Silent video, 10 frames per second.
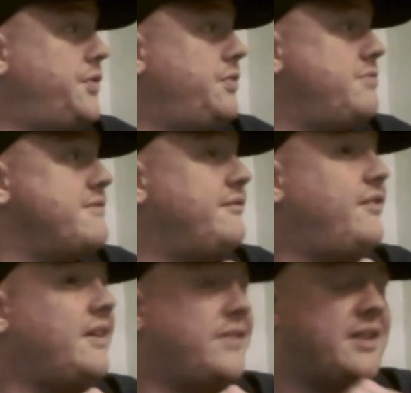
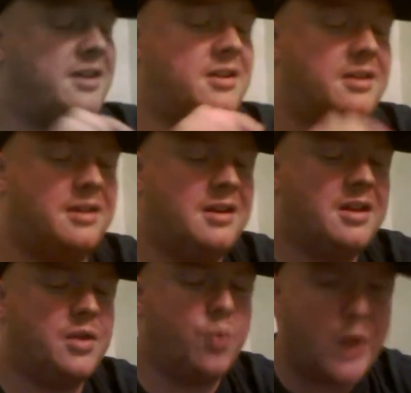The
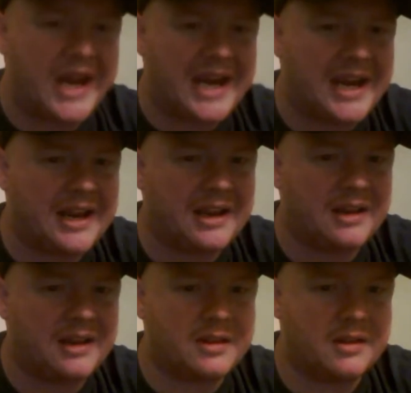
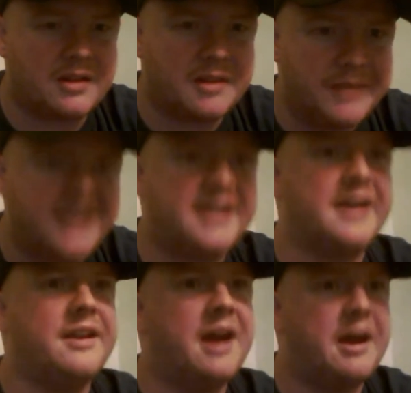way the
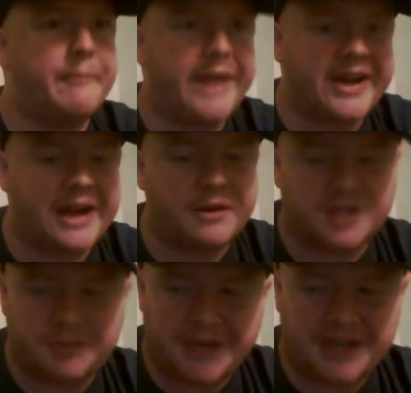media and that are
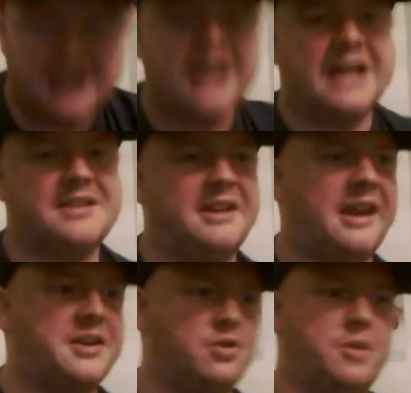making it out to be
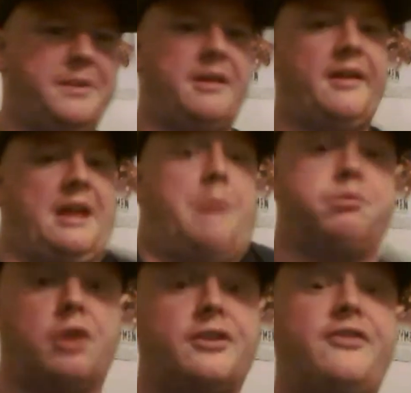is like it's going to be
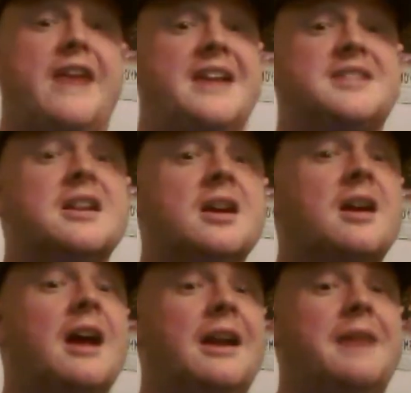like a blood
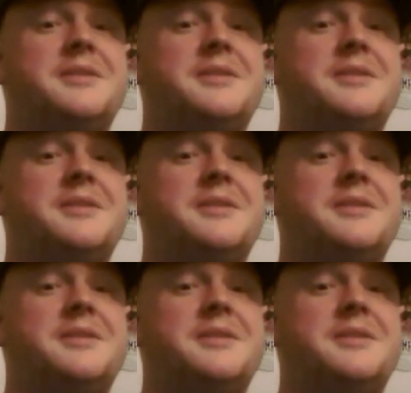fest,